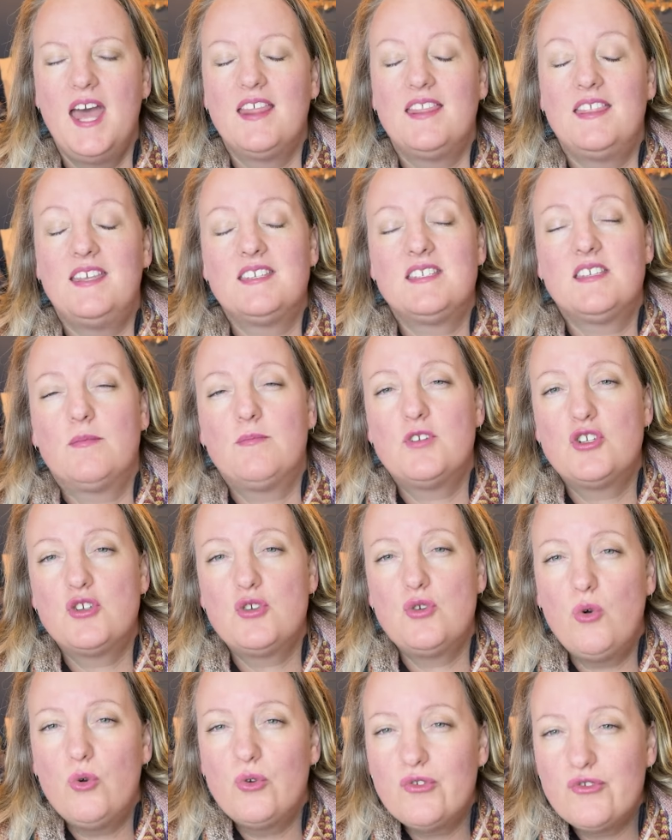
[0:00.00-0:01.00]
There's some
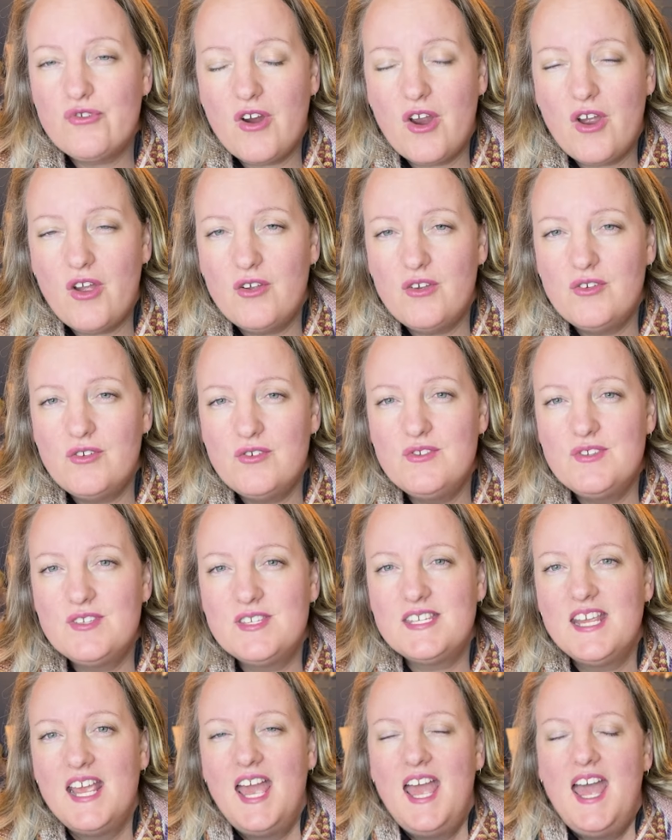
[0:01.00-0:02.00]
short
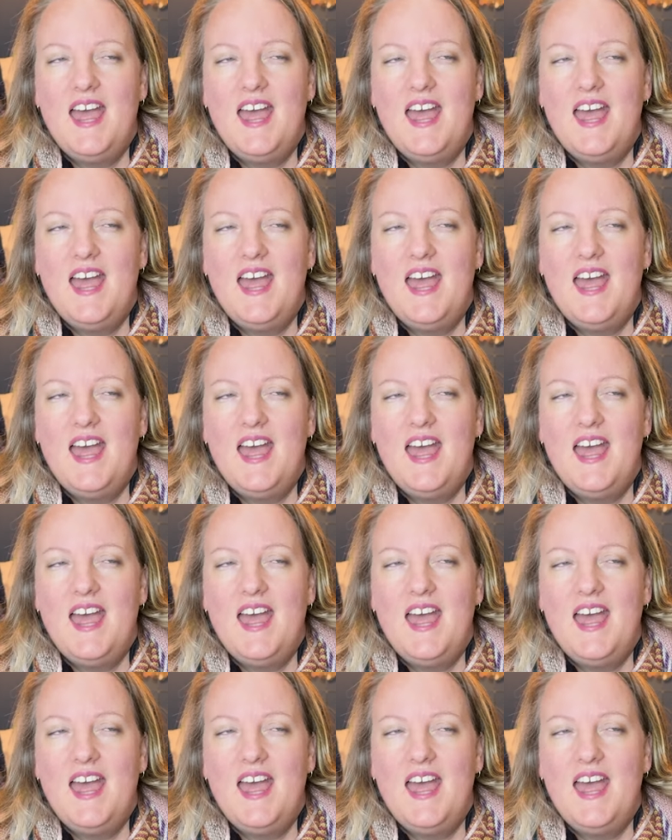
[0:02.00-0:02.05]
rows.